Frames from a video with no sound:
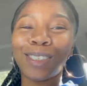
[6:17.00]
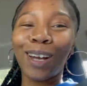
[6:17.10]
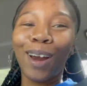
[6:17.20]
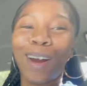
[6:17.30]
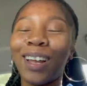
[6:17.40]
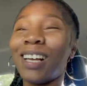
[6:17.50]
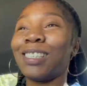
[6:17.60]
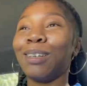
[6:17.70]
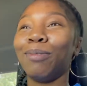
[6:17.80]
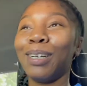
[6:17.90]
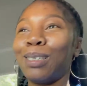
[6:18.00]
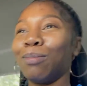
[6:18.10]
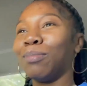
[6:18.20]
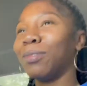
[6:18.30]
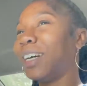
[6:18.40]
skirt, custom the wrist.
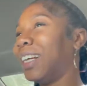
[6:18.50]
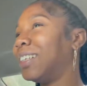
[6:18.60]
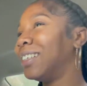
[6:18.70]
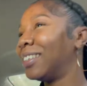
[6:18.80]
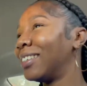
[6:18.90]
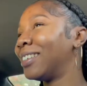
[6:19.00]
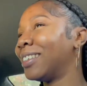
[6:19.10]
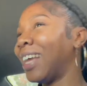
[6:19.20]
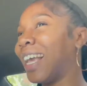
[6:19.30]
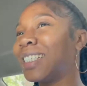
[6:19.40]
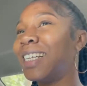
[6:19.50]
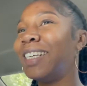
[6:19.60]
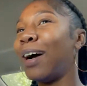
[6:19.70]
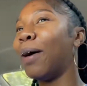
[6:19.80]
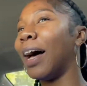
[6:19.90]
What?
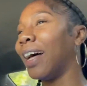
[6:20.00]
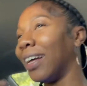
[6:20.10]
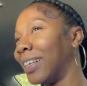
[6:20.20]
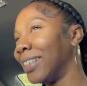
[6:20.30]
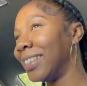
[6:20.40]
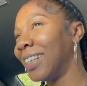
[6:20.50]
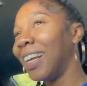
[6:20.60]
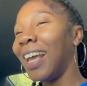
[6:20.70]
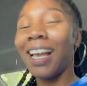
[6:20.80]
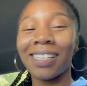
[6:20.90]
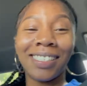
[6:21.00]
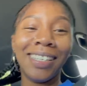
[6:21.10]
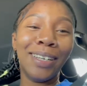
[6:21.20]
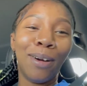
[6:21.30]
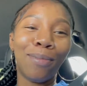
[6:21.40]
Extendo, uh,
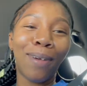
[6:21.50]
extendo